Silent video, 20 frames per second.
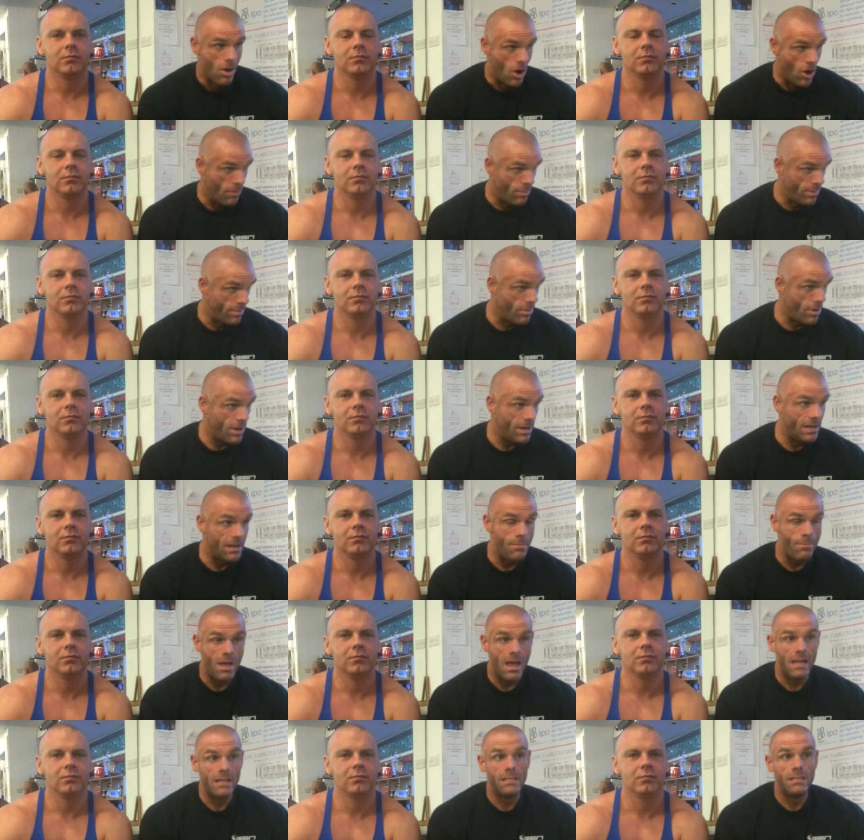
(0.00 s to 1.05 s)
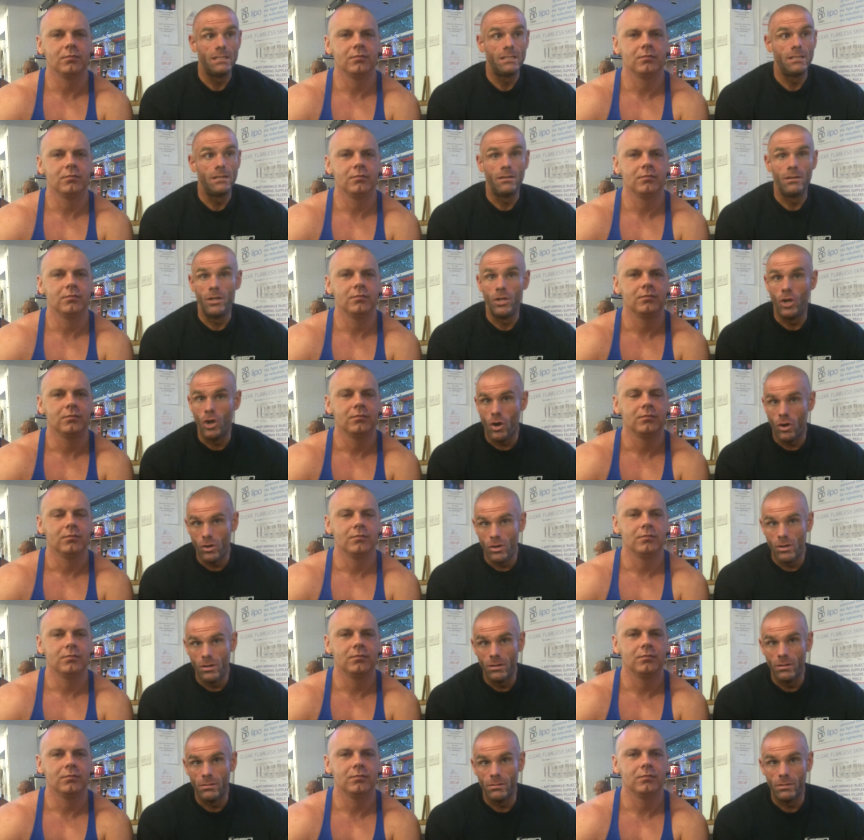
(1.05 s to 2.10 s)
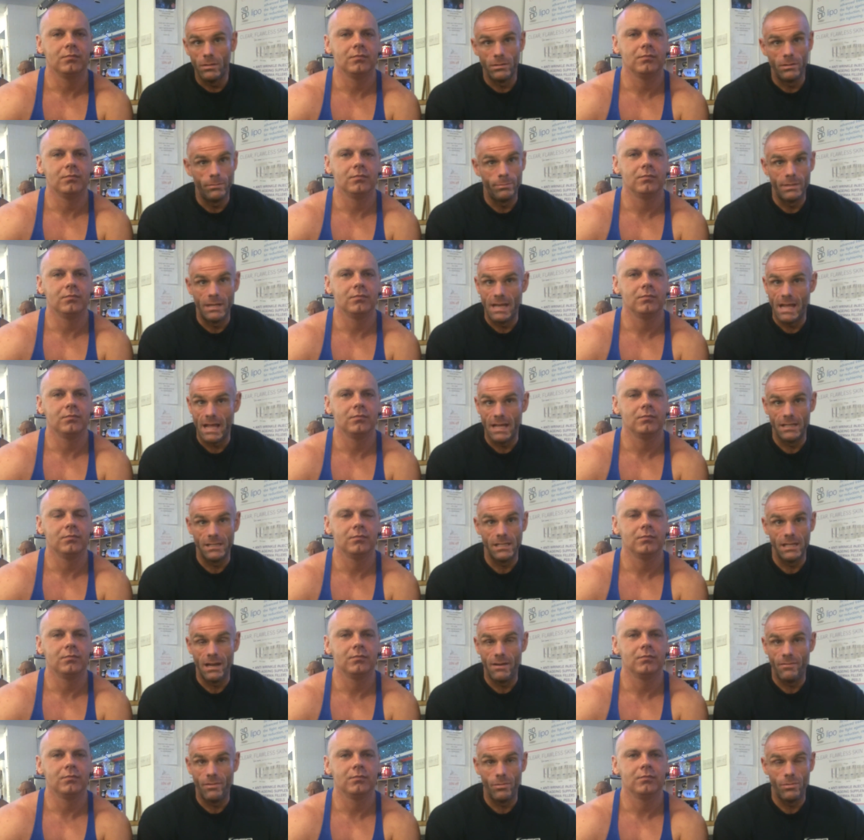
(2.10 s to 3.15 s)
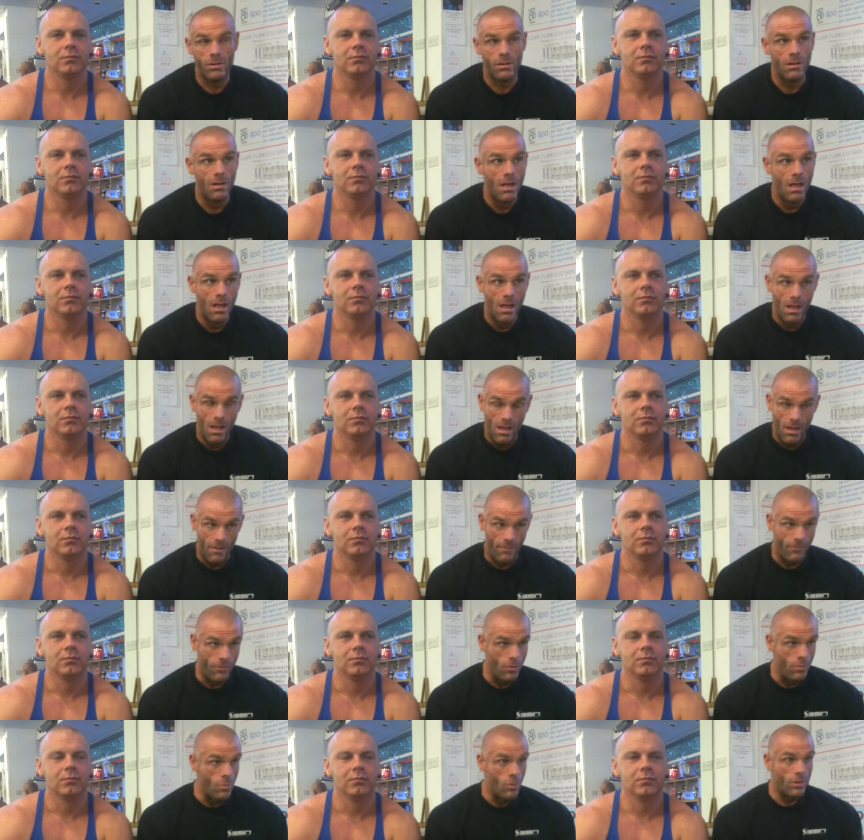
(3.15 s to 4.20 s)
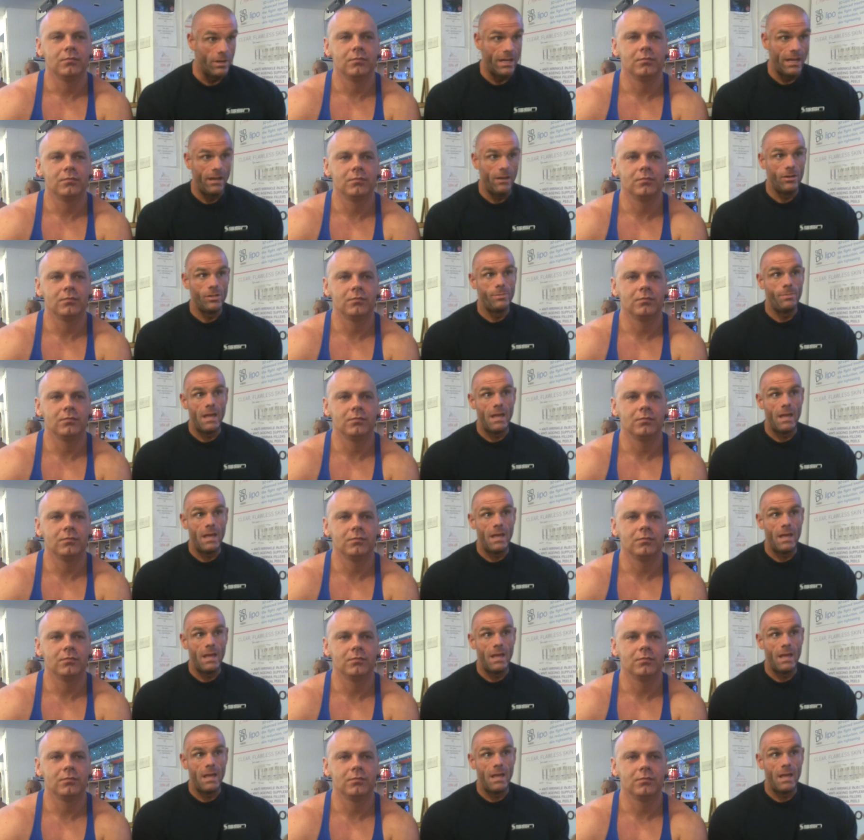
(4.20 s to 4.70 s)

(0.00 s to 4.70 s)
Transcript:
Speaker 1: Upper body to match, young, mm. everywhere. A few more years